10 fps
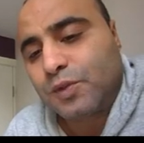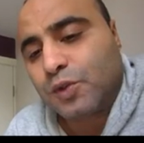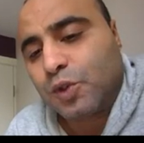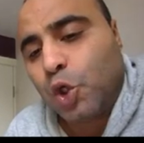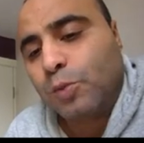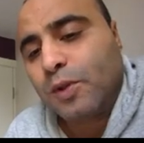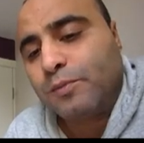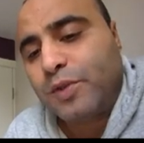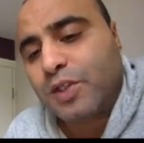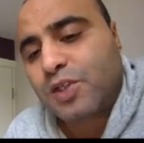global
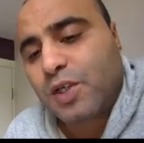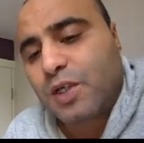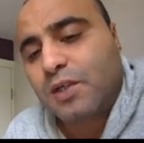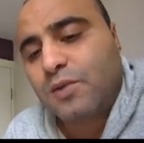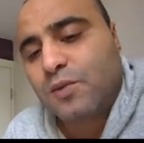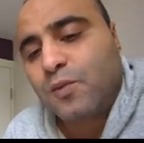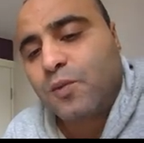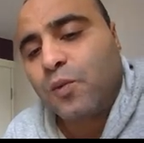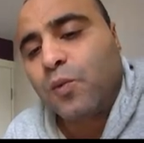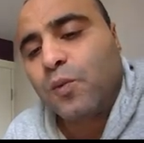picture
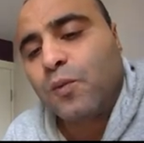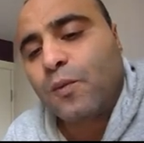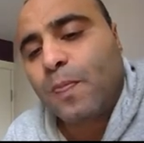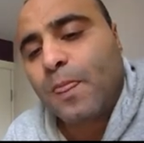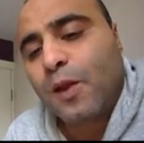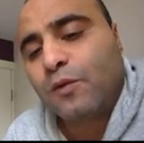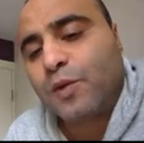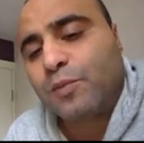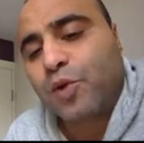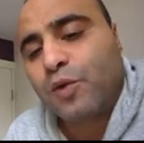of
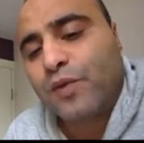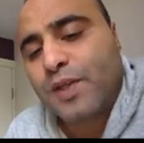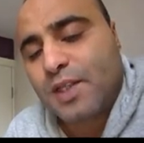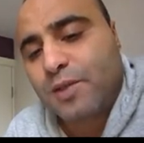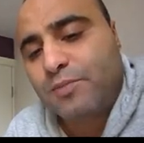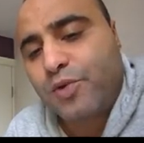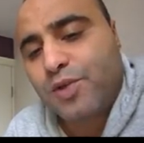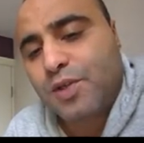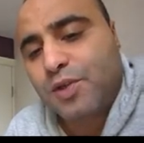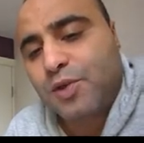the profits that the
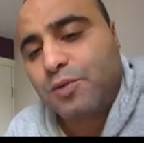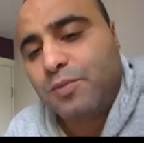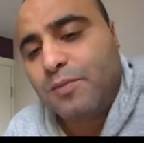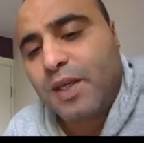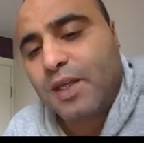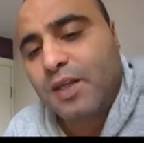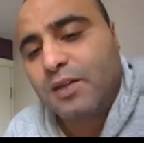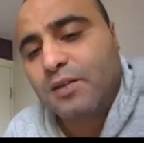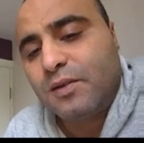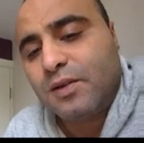person could be
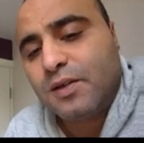making